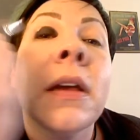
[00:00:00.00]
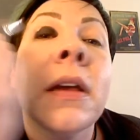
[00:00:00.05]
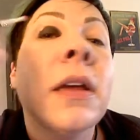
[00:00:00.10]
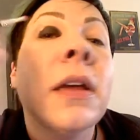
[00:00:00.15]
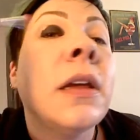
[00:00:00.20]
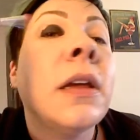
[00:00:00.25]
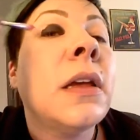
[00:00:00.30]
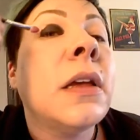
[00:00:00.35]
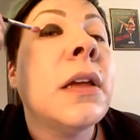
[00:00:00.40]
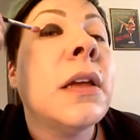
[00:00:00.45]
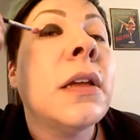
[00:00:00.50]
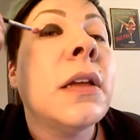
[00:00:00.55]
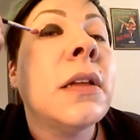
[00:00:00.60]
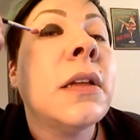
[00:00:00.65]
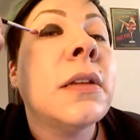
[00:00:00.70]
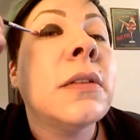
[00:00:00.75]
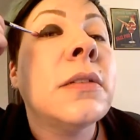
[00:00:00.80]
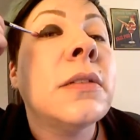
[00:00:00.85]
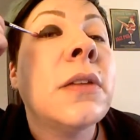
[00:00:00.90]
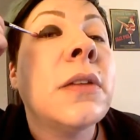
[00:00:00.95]

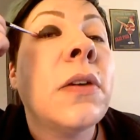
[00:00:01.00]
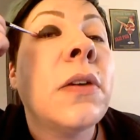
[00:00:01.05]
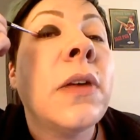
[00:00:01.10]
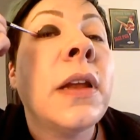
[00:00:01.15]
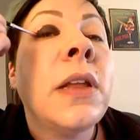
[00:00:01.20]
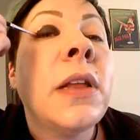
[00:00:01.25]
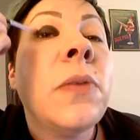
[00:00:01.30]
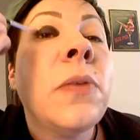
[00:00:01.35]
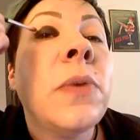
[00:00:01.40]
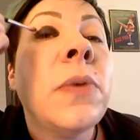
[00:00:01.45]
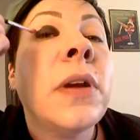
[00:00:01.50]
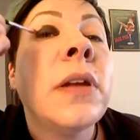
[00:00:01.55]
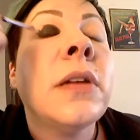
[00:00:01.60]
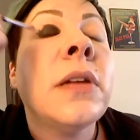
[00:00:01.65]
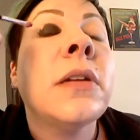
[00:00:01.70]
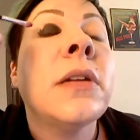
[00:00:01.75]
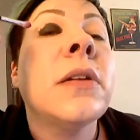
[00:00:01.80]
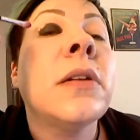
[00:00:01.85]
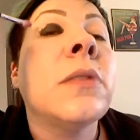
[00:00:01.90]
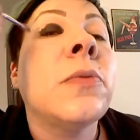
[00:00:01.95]
And so
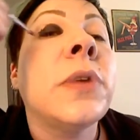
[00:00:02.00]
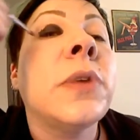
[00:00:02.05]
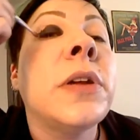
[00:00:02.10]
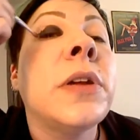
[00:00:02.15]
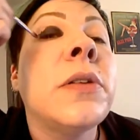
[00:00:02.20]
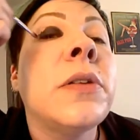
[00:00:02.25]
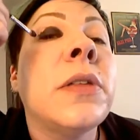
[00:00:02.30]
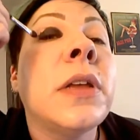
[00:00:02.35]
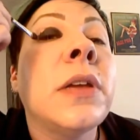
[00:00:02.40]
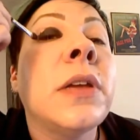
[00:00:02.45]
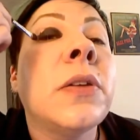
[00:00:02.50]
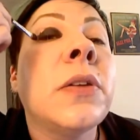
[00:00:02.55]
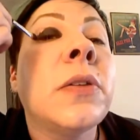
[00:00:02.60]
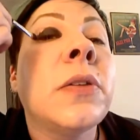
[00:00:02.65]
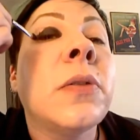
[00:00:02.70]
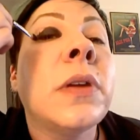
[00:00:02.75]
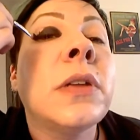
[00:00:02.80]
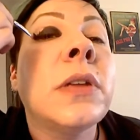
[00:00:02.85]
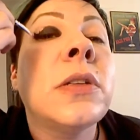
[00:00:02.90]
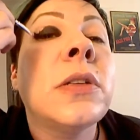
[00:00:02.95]
anywhere where you think you're
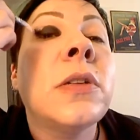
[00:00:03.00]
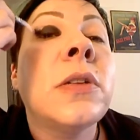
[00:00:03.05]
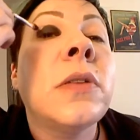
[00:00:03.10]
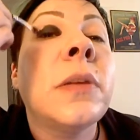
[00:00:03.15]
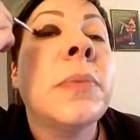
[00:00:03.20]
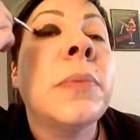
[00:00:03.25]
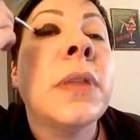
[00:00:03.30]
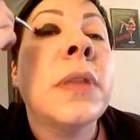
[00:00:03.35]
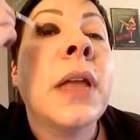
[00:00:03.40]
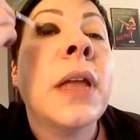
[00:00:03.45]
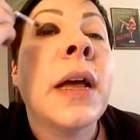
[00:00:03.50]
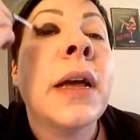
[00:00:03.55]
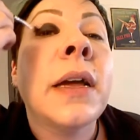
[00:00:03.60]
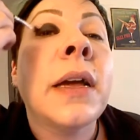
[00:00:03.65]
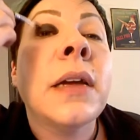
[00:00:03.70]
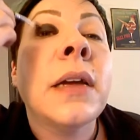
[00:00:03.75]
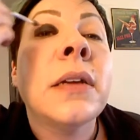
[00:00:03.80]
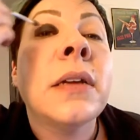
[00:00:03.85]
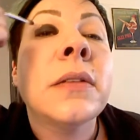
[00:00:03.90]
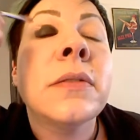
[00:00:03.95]
going to
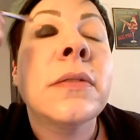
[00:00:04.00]
apply